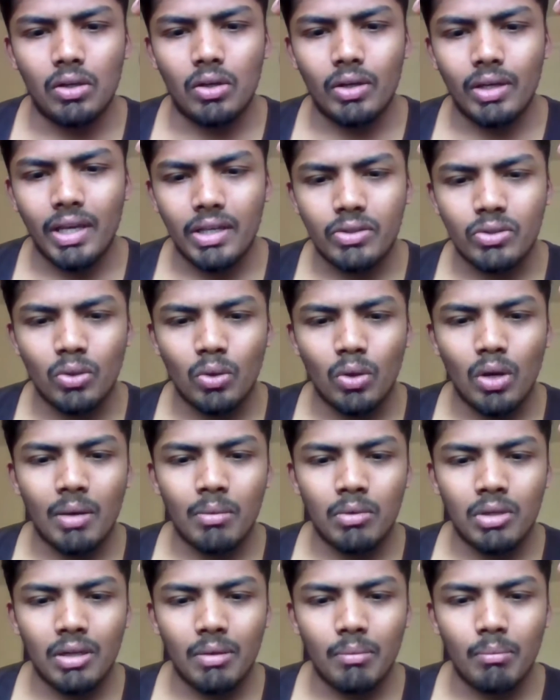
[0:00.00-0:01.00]
Okay, so
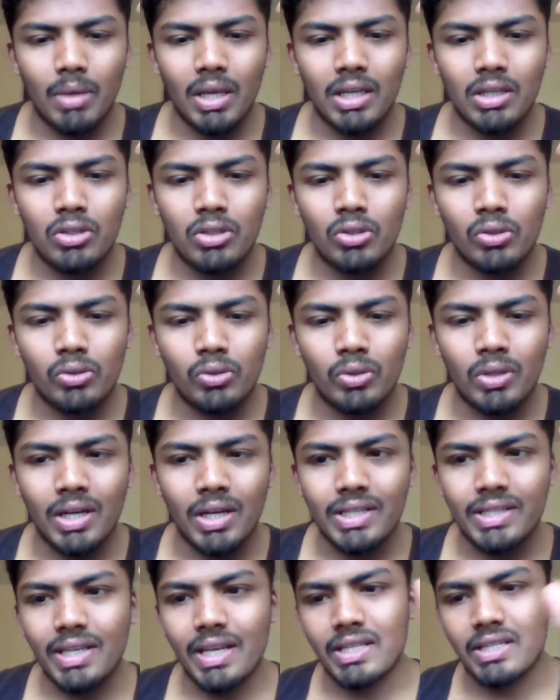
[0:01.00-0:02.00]
I'm gonna make sure you
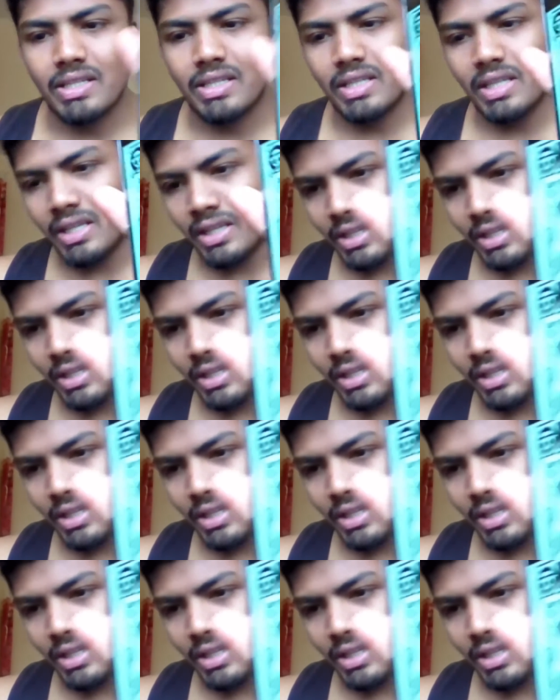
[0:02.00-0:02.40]
guys can see